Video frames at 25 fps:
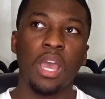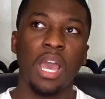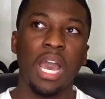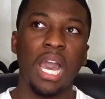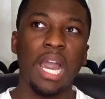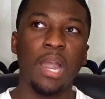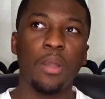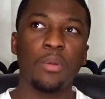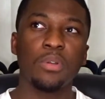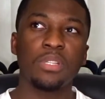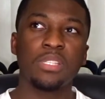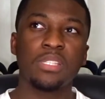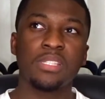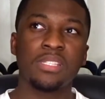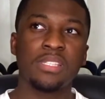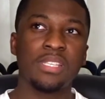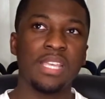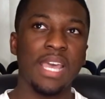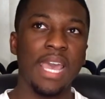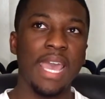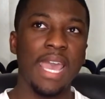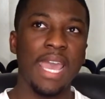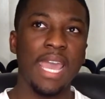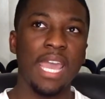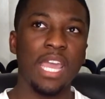I would
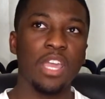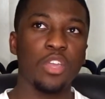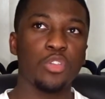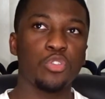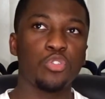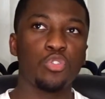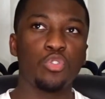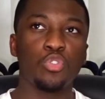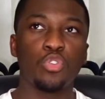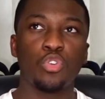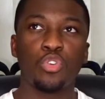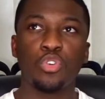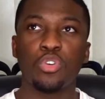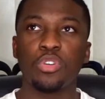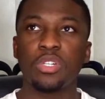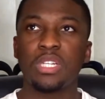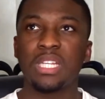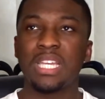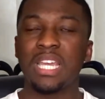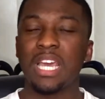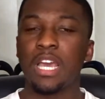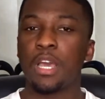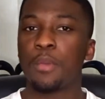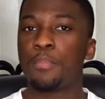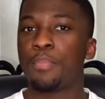say you could
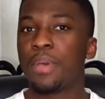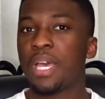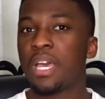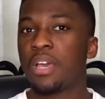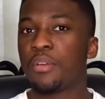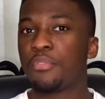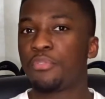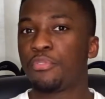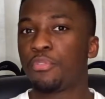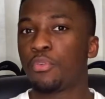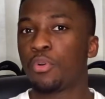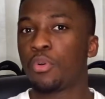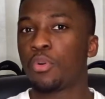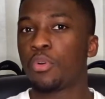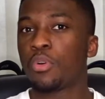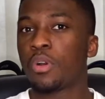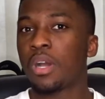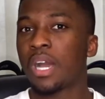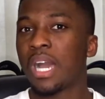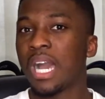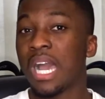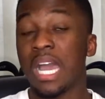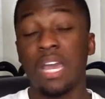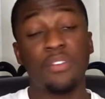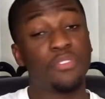get a pair for
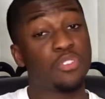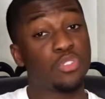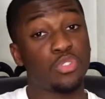either